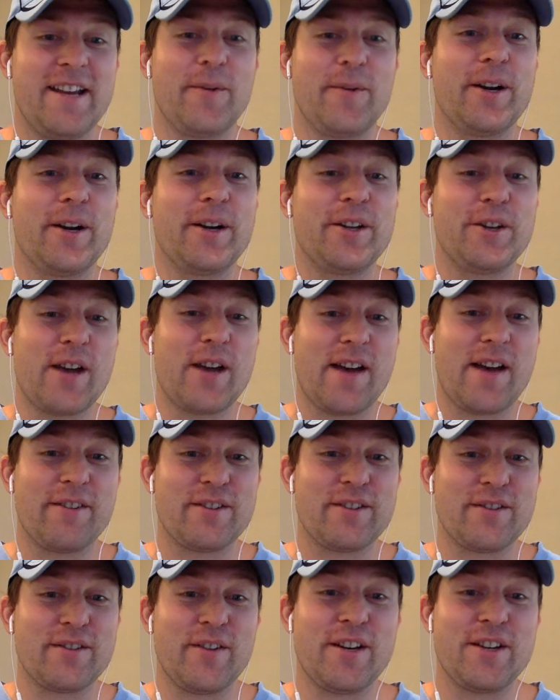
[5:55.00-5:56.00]
And where do you have
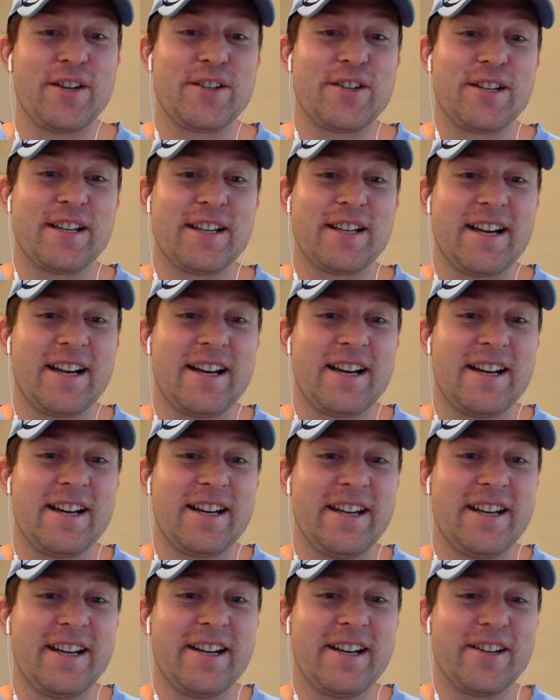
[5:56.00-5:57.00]
us finishing uh,
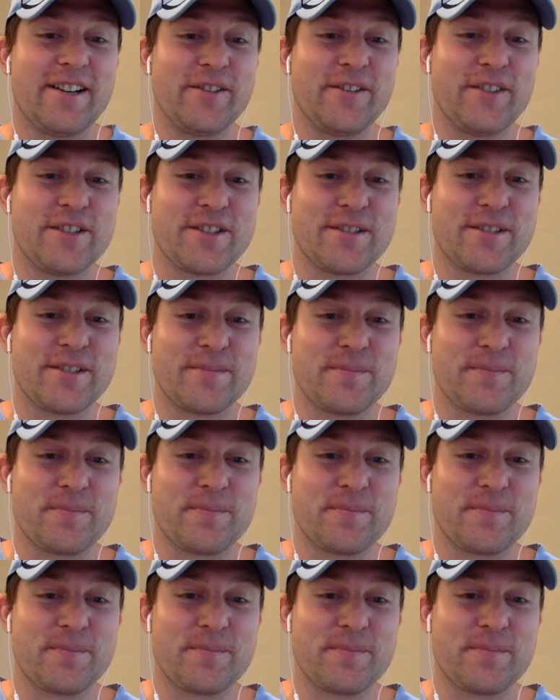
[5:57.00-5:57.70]
in our division?